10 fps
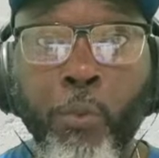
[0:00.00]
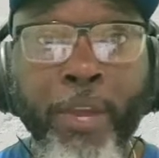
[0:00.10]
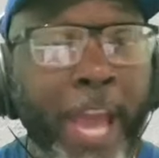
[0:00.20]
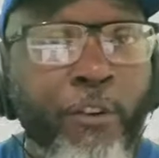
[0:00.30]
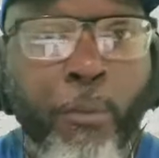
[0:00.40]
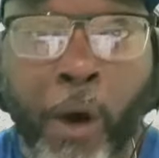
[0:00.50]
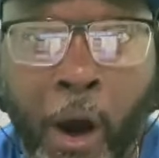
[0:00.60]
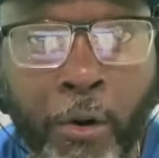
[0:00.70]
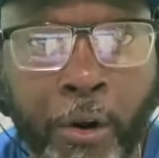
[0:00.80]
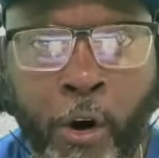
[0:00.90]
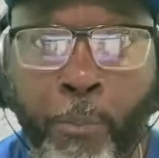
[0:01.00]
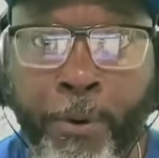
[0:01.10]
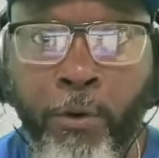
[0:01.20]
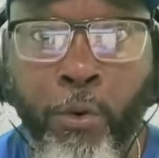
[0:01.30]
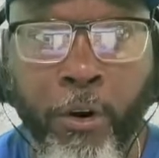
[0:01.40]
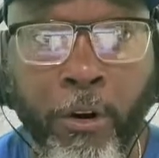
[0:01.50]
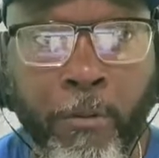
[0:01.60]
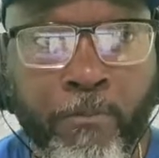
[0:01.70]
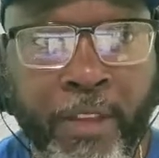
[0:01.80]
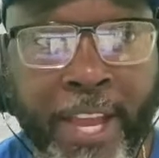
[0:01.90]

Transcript: We gave them all the hope in the world.